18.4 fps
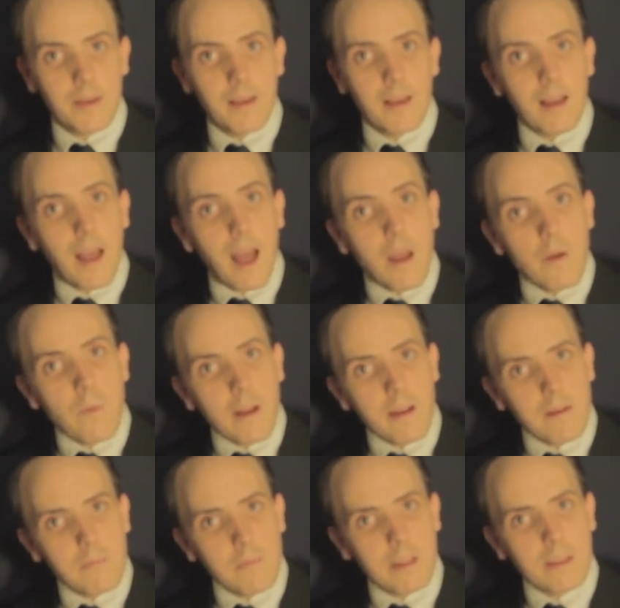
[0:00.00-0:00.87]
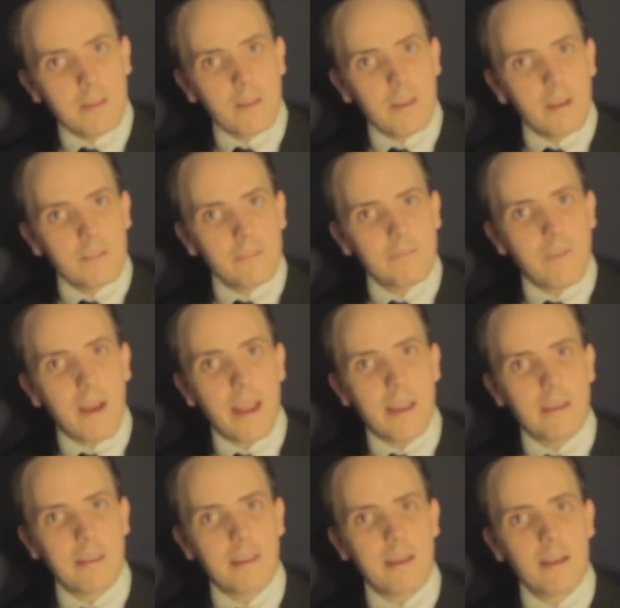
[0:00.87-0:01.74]
I recommend
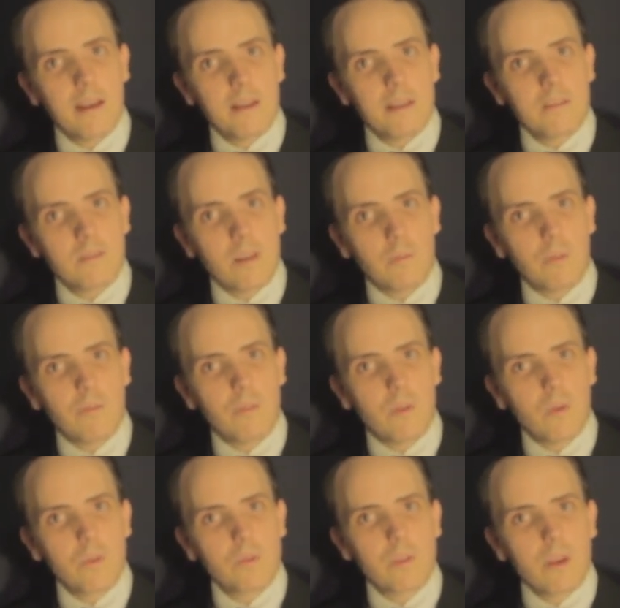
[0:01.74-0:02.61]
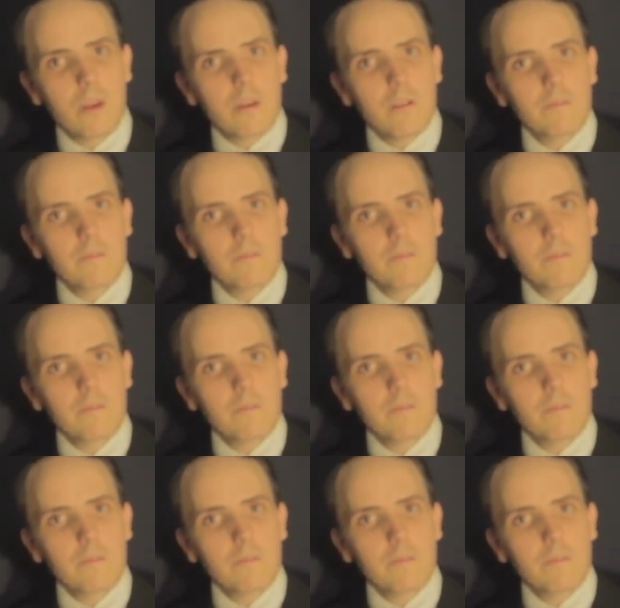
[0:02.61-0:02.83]
finding some of those